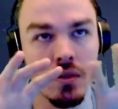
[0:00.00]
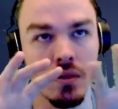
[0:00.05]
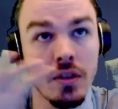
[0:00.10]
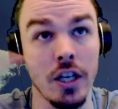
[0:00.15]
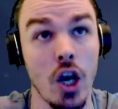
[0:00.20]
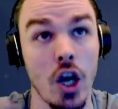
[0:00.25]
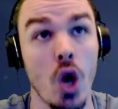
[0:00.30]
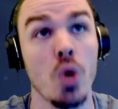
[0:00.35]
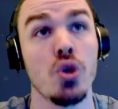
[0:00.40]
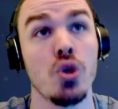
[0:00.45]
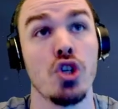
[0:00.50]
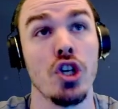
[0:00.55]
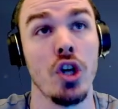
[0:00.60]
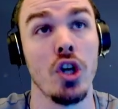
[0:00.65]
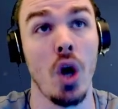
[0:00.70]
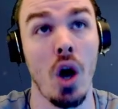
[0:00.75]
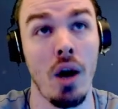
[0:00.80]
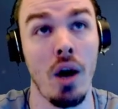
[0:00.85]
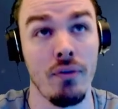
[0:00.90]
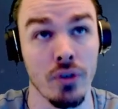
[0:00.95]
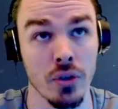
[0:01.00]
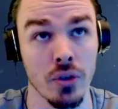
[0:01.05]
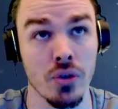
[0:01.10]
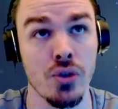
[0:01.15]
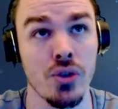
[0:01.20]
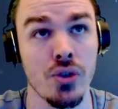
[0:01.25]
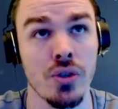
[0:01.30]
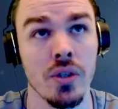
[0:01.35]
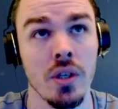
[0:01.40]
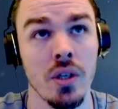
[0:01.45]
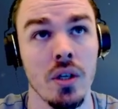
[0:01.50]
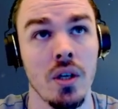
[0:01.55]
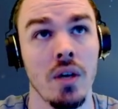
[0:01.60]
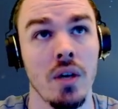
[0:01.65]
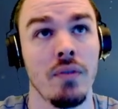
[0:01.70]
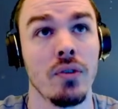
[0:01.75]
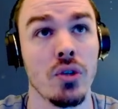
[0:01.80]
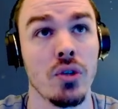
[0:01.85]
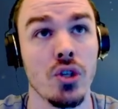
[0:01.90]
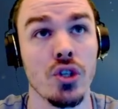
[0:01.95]
ocean offers
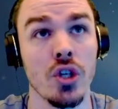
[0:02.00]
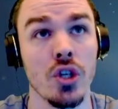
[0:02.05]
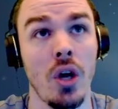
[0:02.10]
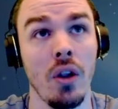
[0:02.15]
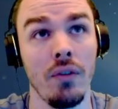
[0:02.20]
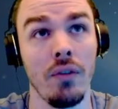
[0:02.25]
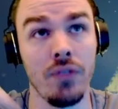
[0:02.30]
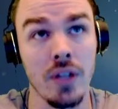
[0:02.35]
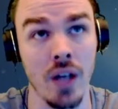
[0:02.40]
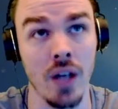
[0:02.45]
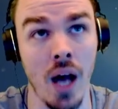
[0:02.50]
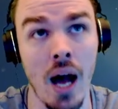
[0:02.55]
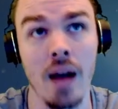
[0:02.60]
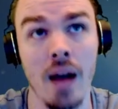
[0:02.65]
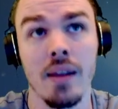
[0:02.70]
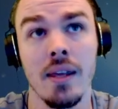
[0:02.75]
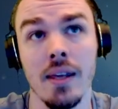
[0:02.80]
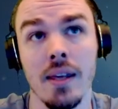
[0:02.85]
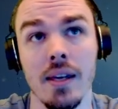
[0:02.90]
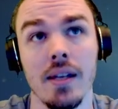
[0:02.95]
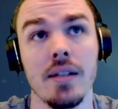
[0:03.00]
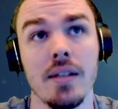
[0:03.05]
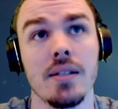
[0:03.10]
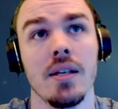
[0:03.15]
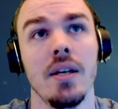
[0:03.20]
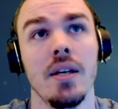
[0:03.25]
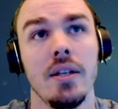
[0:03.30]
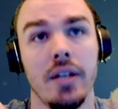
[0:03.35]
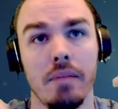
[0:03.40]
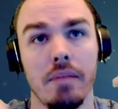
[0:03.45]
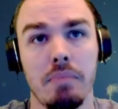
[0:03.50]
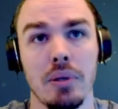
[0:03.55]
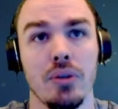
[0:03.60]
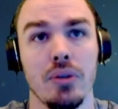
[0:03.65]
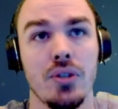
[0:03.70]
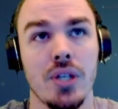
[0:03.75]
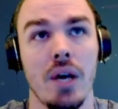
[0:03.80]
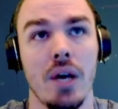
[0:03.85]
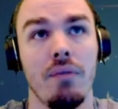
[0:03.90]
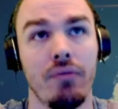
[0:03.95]
versus all of the heat that
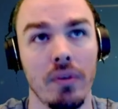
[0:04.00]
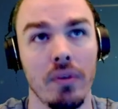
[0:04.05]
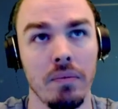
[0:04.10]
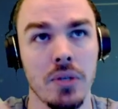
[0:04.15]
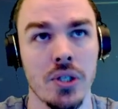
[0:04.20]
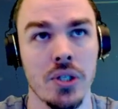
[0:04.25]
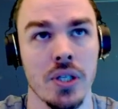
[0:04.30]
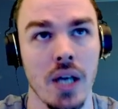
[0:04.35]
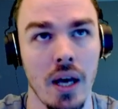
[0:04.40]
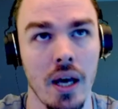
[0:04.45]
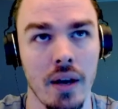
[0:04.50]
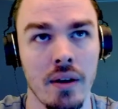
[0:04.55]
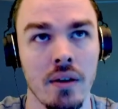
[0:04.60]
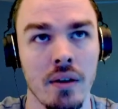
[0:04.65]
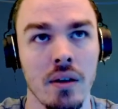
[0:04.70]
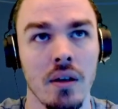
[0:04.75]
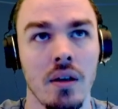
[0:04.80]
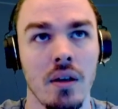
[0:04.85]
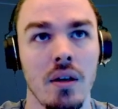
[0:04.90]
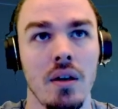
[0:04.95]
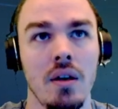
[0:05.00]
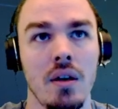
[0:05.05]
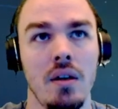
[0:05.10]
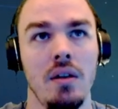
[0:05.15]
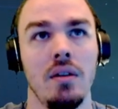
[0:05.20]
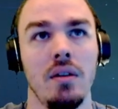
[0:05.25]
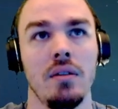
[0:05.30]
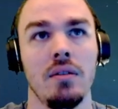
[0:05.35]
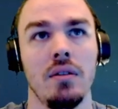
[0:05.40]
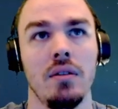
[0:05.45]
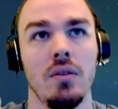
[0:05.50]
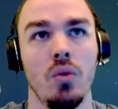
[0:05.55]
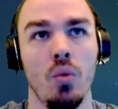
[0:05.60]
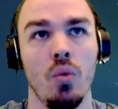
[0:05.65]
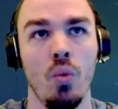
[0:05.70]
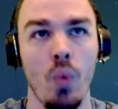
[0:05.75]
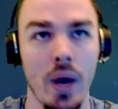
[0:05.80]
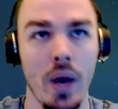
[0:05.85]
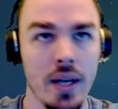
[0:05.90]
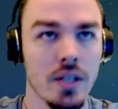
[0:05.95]
builds up from the sun,
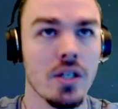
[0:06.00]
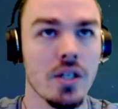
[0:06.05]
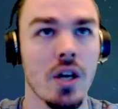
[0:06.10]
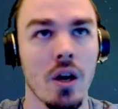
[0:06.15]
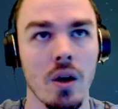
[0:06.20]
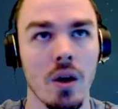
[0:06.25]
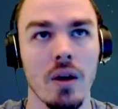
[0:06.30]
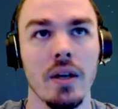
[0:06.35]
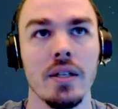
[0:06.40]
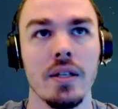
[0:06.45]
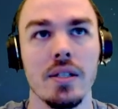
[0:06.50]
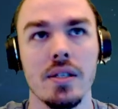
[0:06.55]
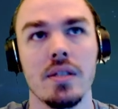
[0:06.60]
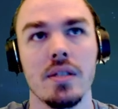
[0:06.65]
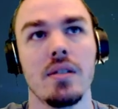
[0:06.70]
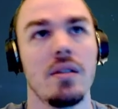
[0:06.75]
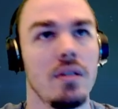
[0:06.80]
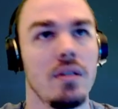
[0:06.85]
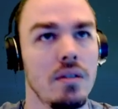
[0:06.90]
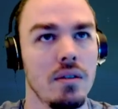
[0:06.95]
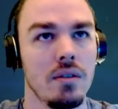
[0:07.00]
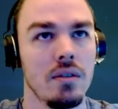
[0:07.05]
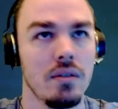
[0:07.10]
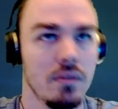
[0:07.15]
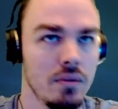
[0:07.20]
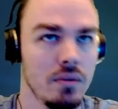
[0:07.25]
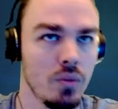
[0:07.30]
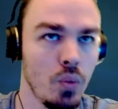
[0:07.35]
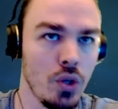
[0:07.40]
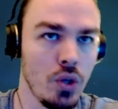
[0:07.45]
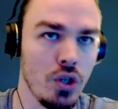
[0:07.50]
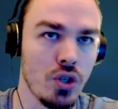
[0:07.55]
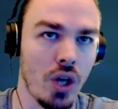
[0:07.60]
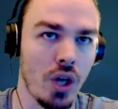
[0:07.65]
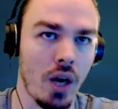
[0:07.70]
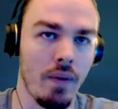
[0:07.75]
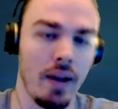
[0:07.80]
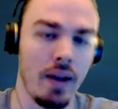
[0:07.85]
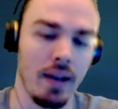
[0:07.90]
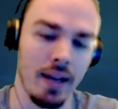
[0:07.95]
wind currents, when you talk
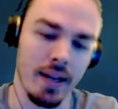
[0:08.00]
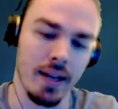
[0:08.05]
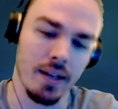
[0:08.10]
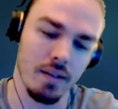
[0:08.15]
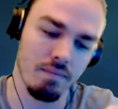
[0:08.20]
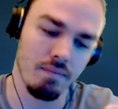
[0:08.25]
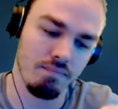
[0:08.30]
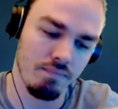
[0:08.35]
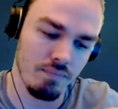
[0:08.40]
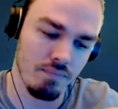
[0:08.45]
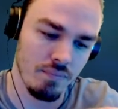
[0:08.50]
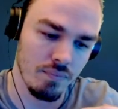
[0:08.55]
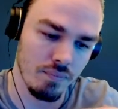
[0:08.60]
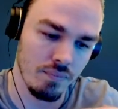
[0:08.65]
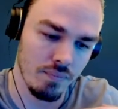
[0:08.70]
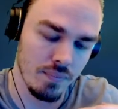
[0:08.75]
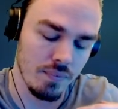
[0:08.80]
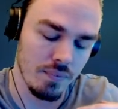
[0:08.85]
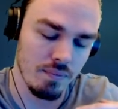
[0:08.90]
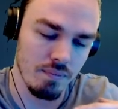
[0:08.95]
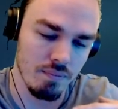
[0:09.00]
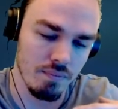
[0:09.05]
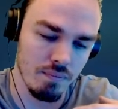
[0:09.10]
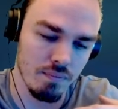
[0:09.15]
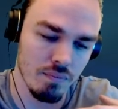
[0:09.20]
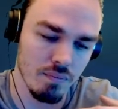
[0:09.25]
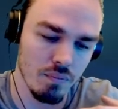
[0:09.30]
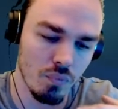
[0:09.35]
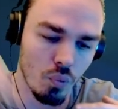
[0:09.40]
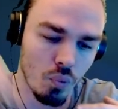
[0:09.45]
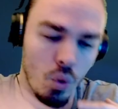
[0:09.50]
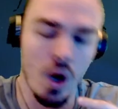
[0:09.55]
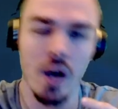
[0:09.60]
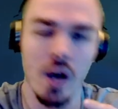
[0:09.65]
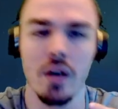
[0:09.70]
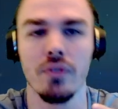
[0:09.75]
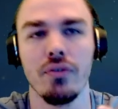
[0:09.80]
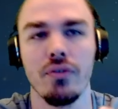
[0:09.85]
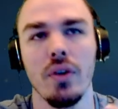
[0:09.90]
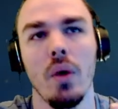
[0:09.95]
about, like,
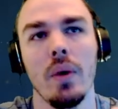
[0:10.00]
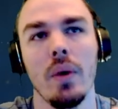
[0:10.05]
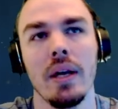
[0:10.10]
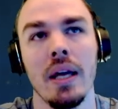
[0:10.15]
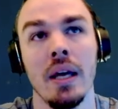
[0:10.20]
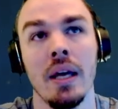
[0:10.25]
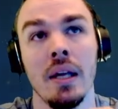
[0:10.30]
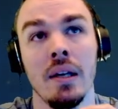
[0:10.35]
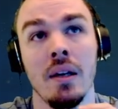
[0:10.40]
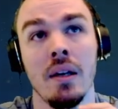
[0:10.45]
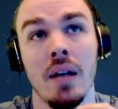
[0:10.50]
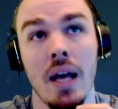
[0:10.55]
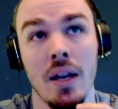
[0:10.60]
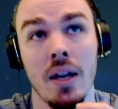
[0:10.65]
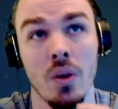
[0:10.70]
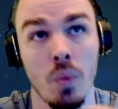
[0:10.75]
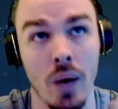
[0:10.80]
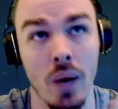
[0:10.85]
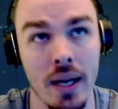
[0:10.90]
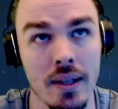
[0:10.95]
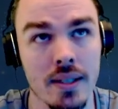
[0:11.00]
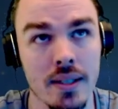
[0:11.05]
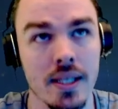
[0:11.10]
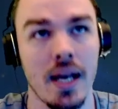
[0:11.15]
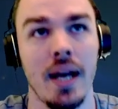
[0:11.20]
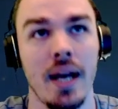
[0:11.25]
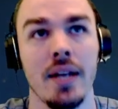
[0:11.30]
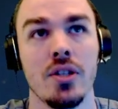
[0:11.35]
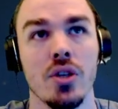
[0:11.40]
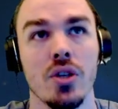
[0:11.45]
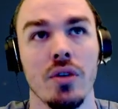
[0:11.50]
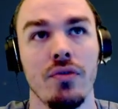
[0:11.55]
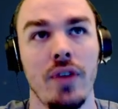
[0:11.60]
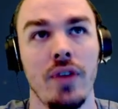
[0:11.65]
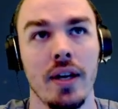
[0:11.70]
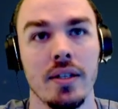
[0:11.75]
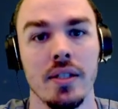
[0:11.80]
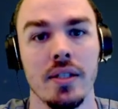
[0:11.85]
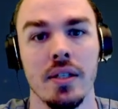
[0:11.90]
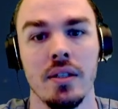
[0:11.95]
water flowing in and the way the tides are
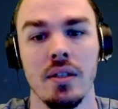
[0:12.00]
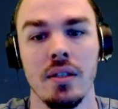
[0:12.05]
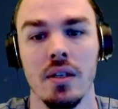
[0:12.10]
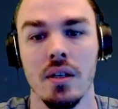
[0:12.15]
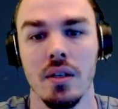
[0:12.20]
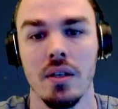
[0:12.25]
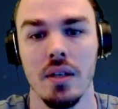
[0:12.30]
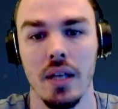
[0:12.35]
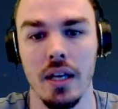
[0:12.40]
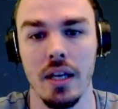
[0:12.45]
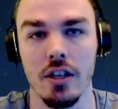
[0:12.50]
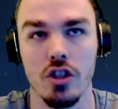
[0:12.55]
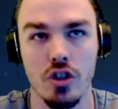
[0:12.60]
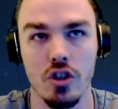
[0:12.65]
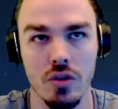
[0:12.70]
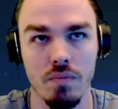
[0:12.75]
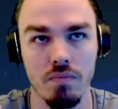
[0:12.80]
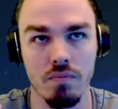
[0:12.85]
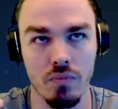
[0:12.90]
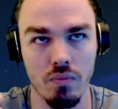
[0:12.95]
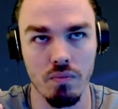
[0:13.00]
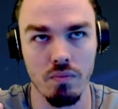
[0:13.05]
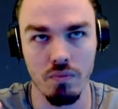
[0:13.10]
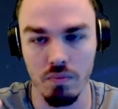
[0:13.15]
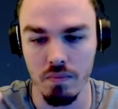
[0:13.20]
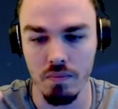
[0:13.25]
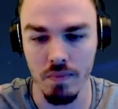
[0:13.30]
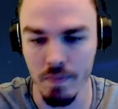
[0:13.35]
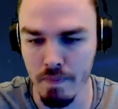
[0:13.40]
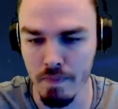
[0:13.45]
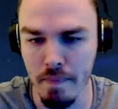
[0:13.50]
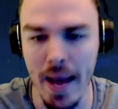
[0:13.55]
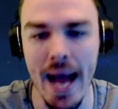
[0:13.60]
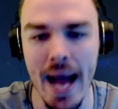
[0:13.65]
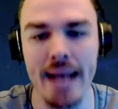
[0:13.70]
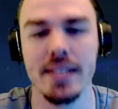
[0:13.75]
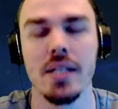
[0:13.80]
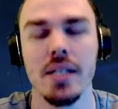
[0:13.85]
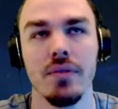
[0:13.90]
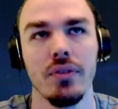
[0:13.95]
affected, it
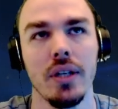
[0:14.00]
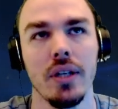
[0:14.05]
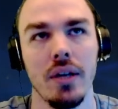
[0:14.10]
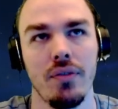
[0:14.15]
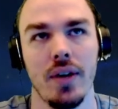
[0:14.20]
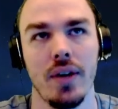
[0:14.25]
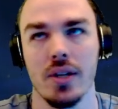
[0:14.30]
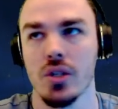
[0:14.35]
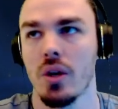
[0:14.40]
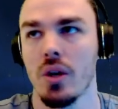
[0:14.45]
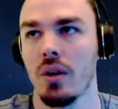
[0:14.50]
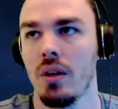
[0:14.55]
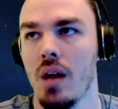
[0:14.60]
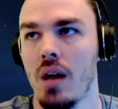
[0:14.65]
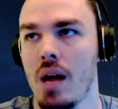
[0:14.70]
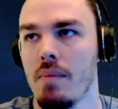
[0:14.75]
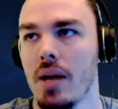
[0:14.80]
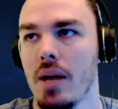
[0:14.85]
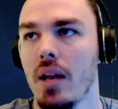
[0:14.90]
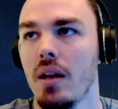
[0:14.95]
massively affects our climate.